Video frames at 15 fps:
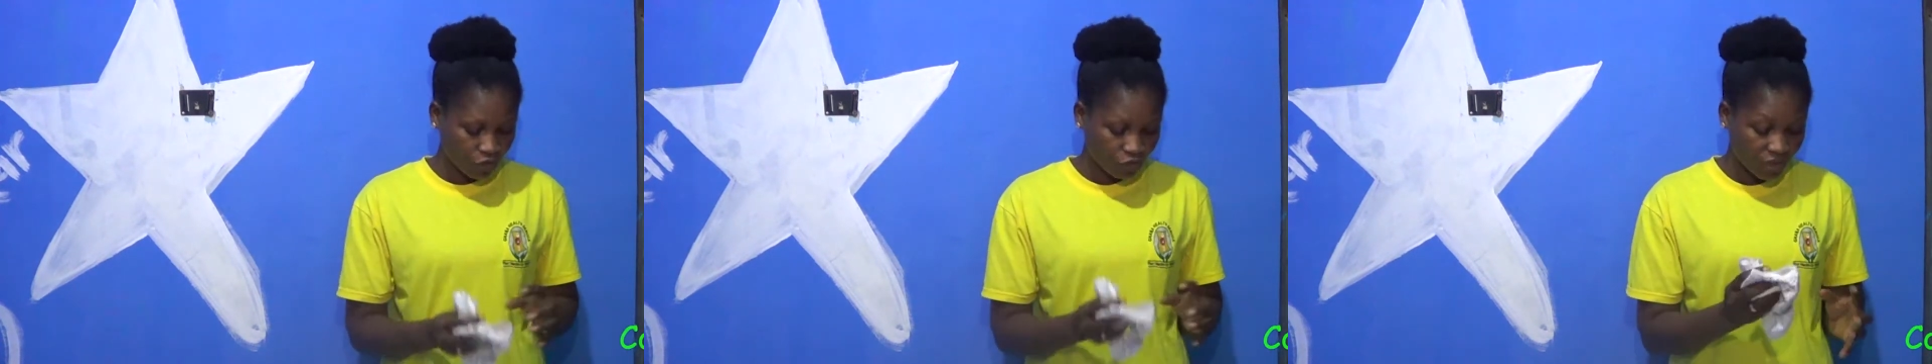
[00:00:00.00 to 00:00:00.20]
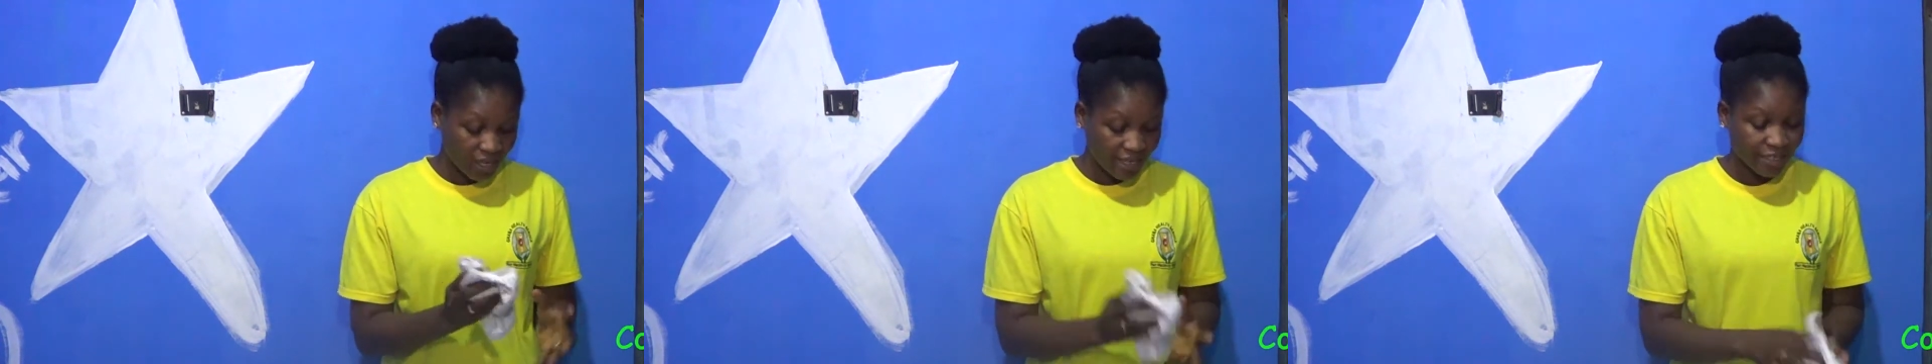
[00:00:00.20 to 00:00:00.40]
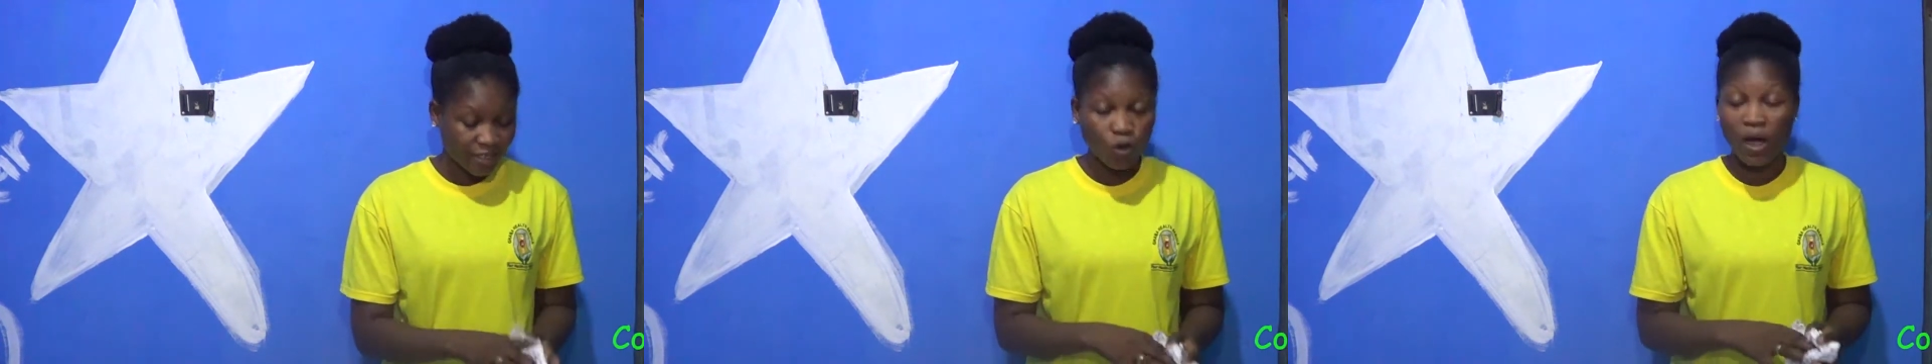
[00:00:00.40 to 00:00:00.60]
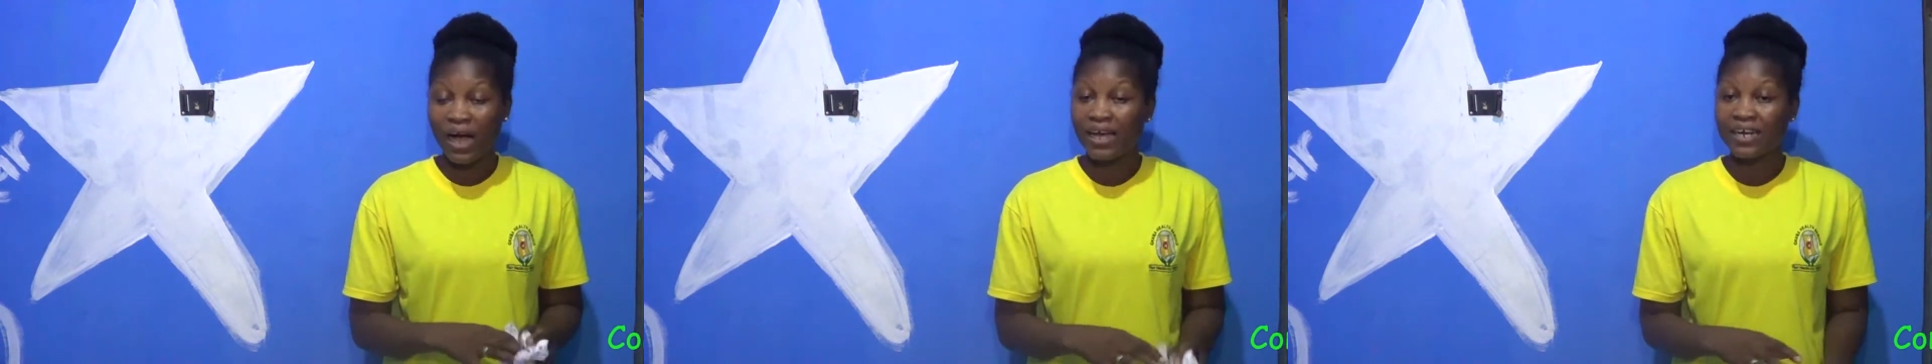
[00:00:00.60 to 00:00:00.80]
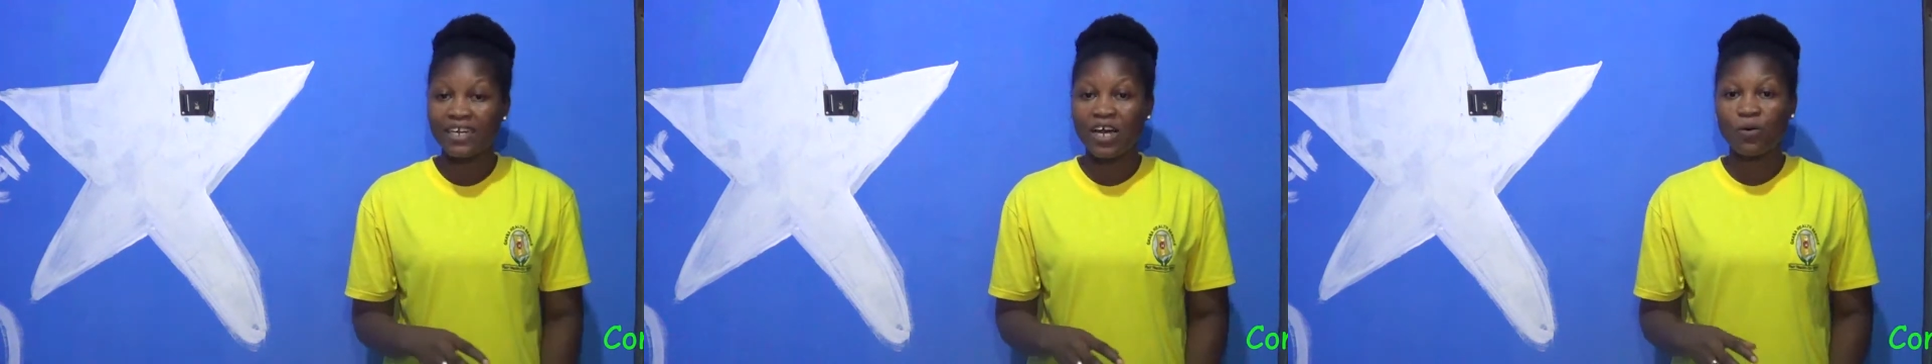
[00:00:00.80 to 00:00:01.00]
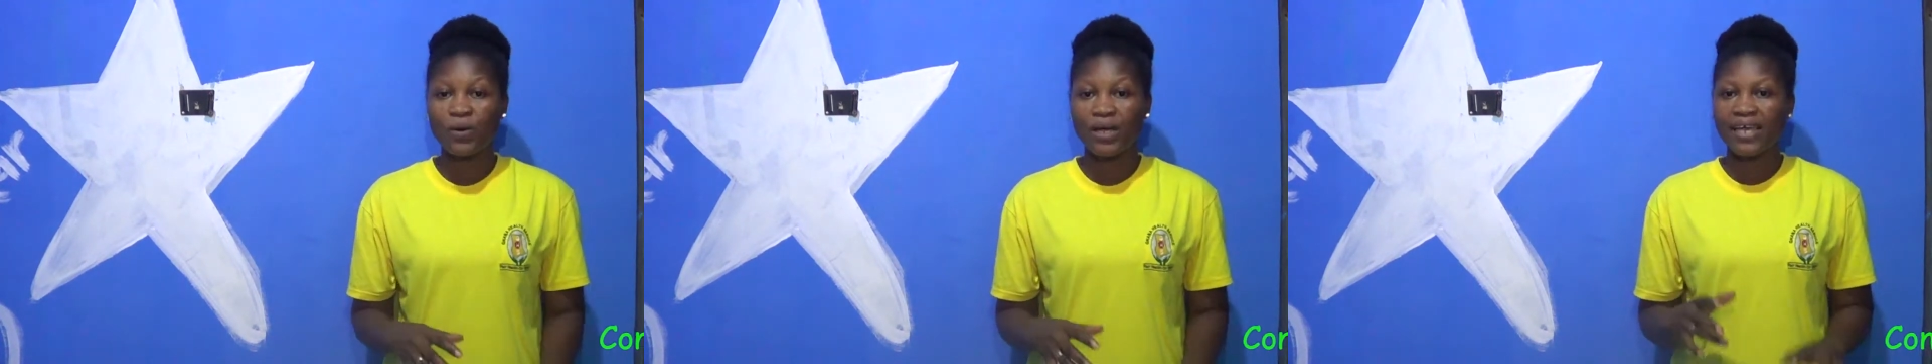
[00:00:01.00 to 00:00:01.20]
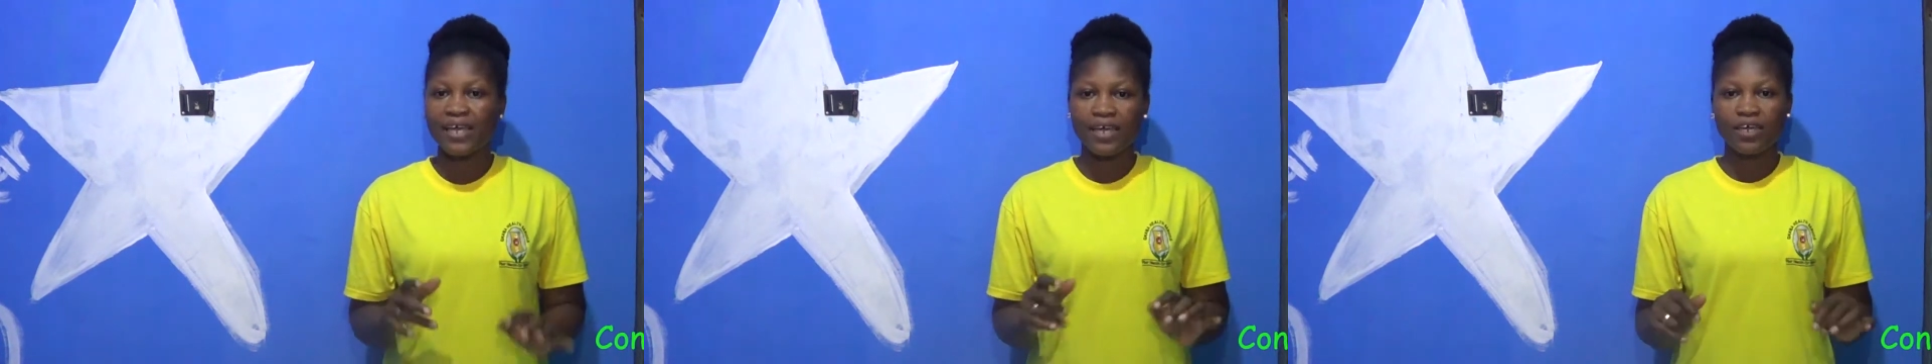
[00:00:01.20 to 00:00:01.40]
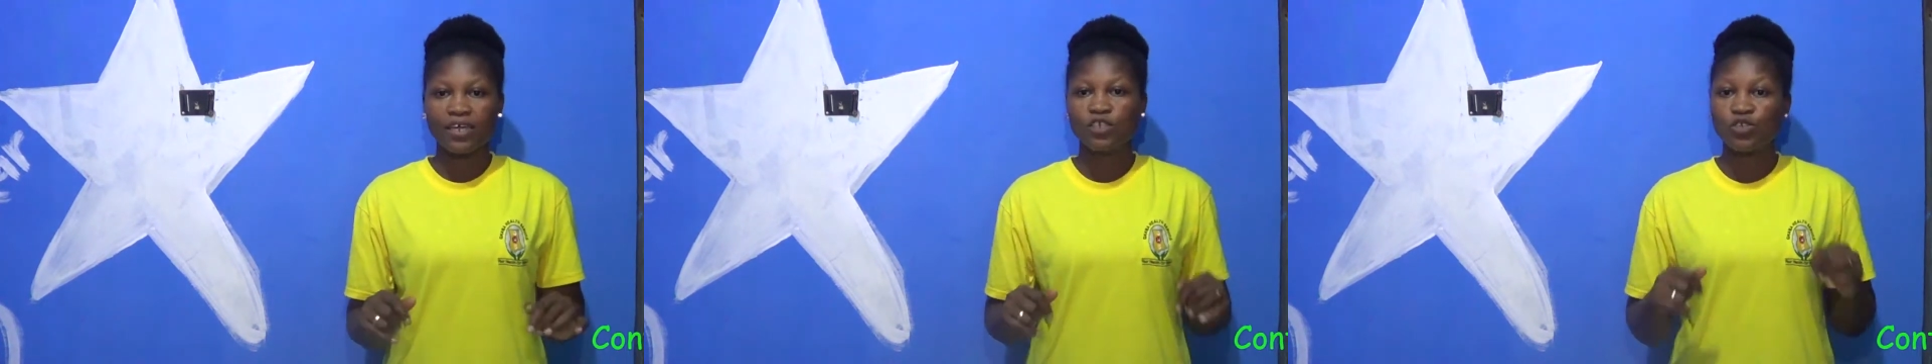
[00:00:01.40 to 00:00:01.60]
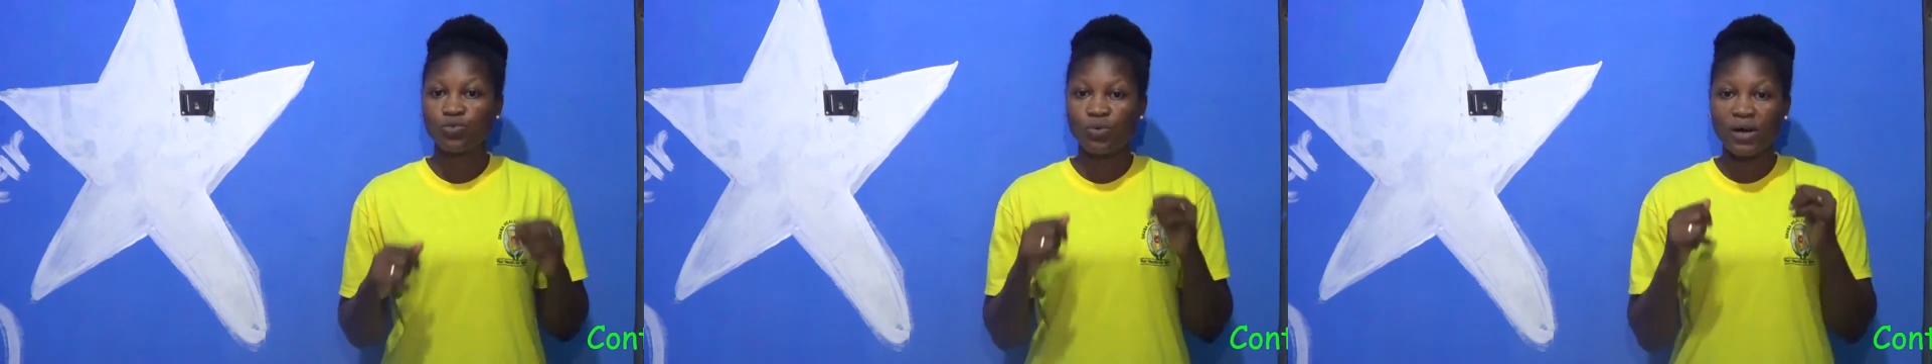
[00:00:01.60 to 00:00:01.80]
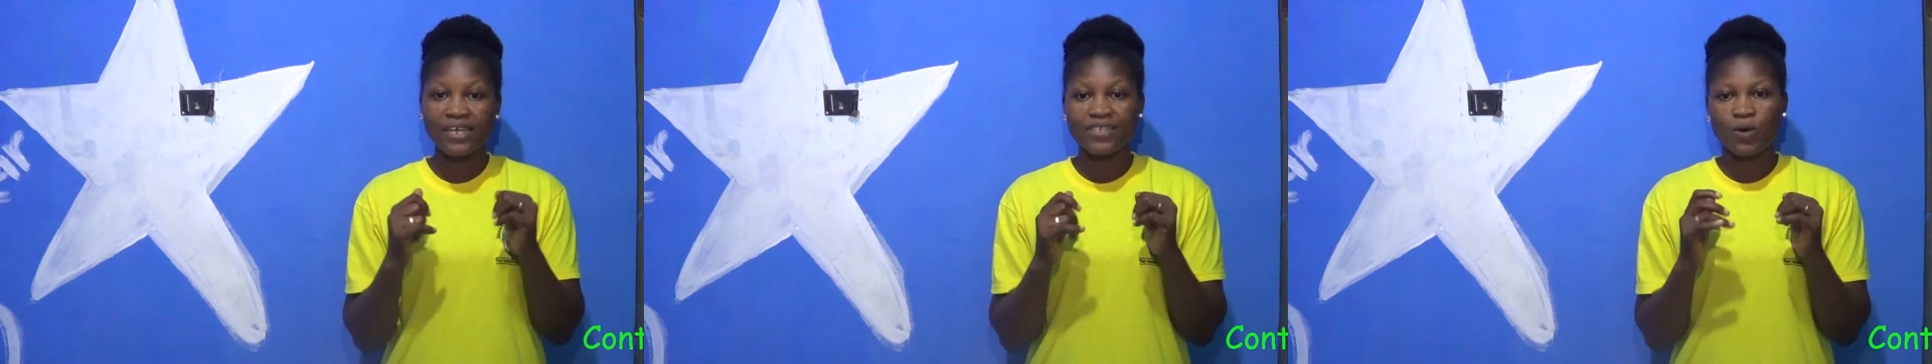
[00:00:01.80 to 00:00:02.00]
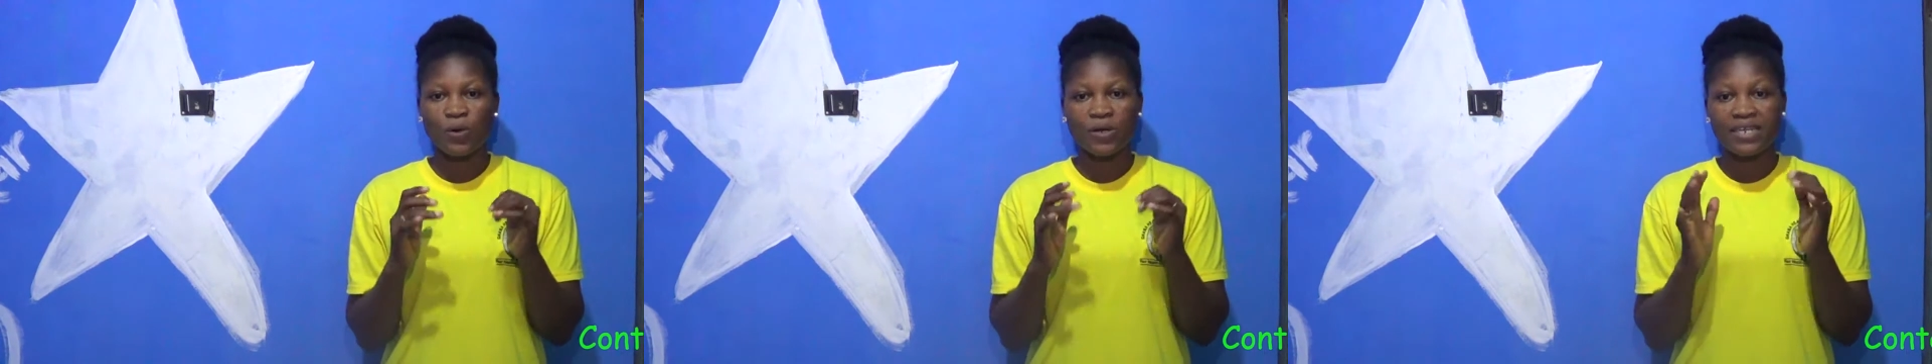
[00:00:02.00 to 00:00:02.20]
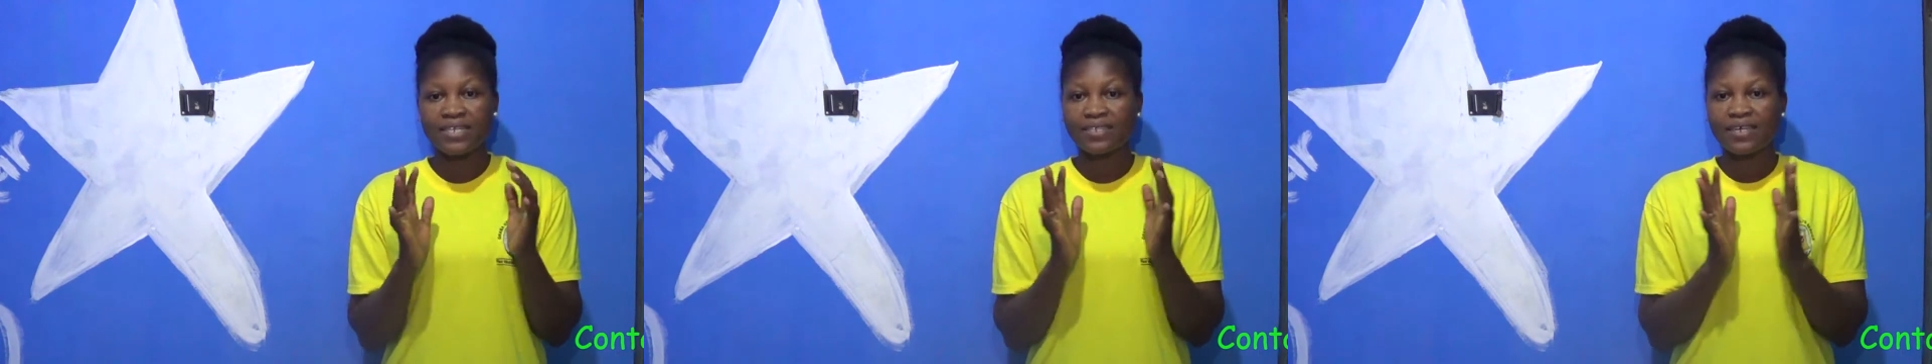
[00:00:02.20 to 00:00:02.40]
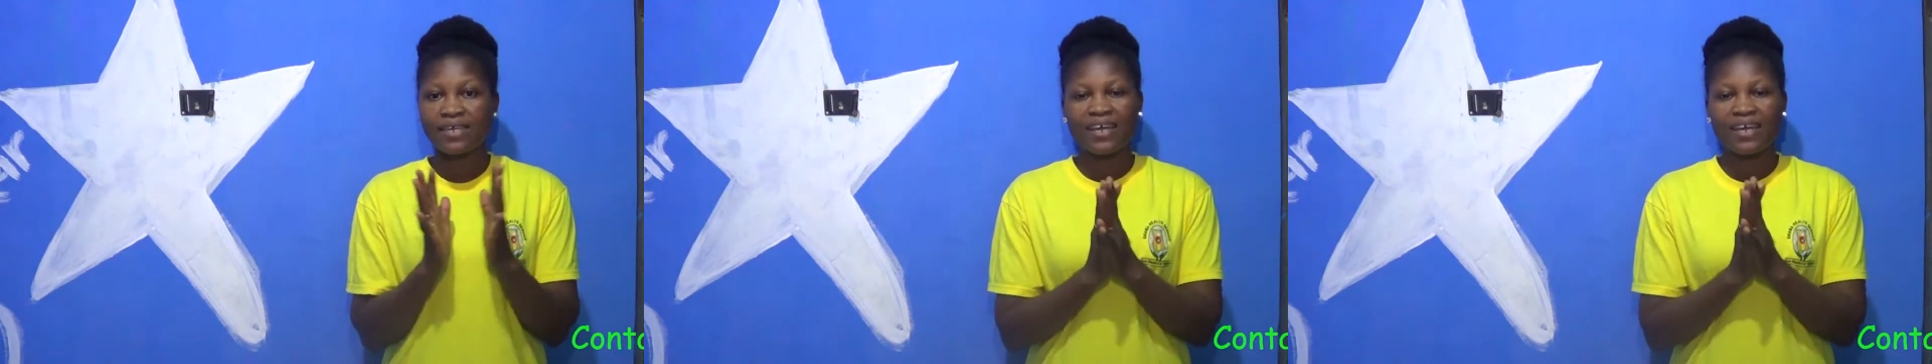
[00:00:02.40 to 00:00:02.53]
you get your underwear, you wear it on it,